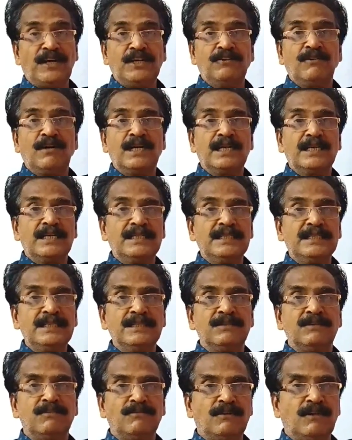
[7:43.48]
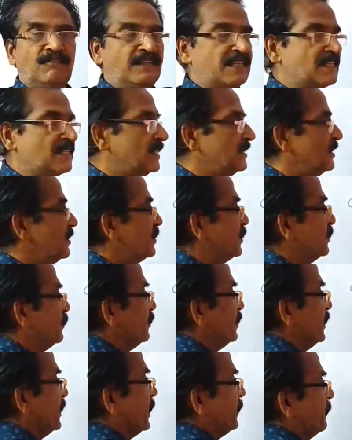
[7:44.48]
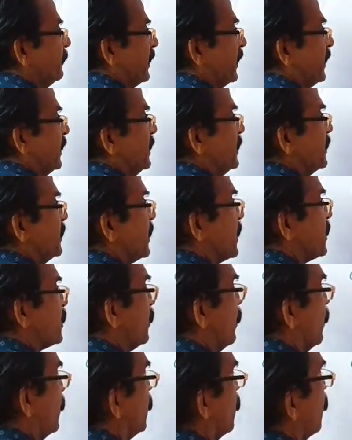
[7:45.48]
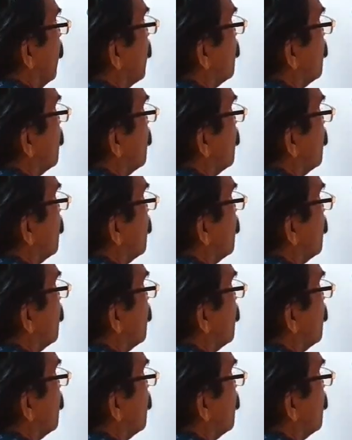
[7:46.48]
5 are vowels. So the remaining 6 are